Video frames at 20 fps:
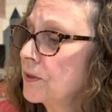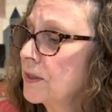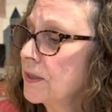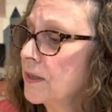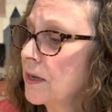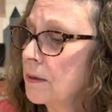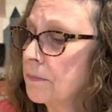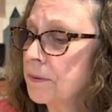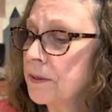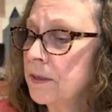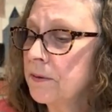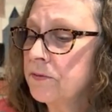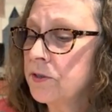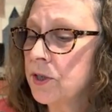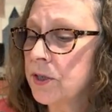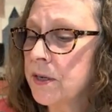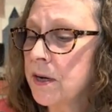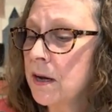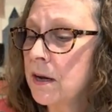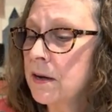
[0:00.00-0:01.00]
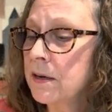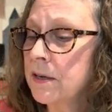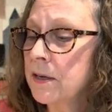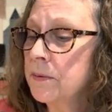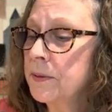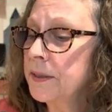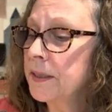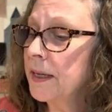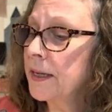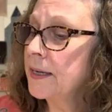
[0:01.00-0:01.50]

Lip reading: and Company of Chicago in the